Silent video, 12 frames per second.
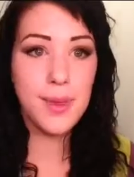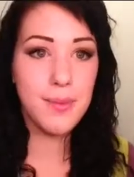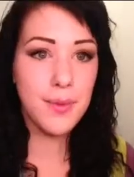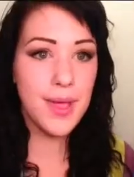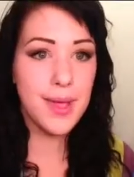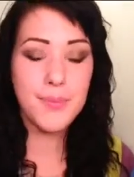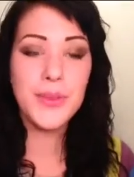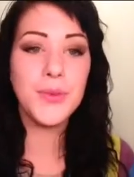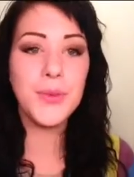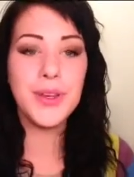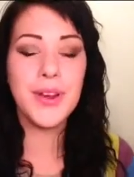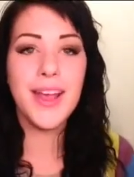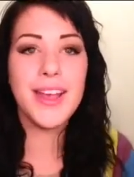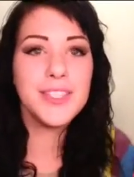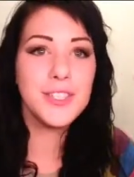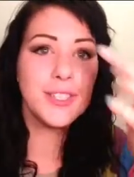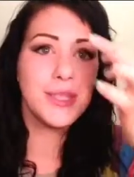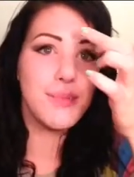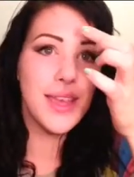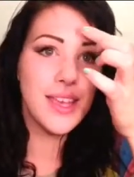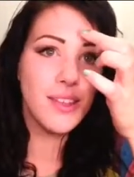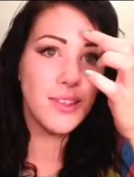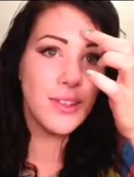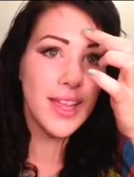maybe right in between your eyes just to make
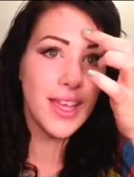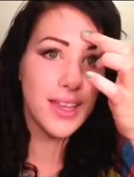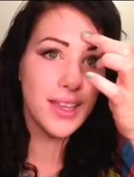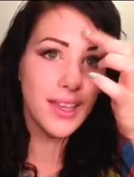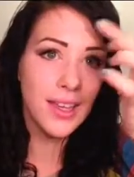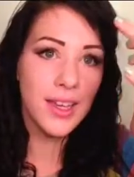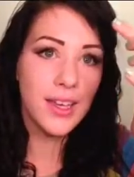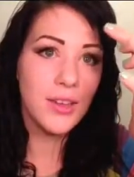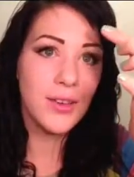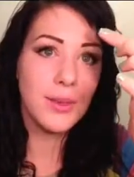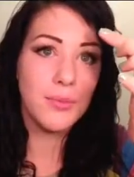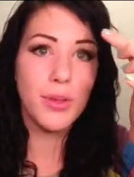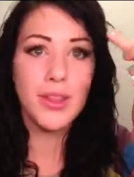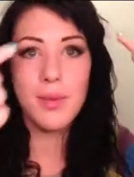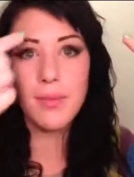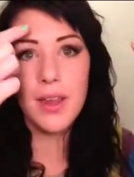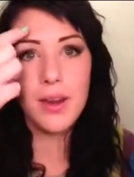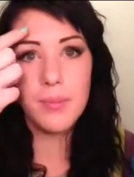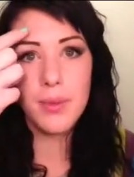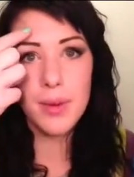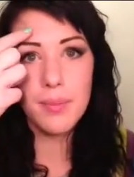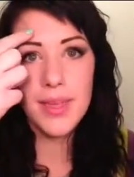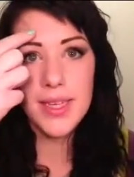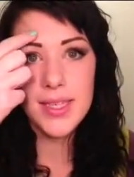it look like you didn't put them there on
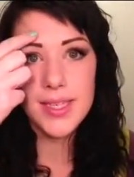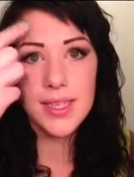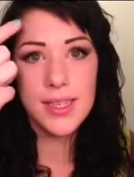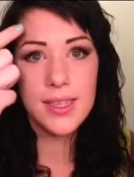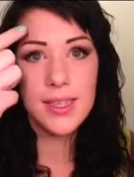purpose.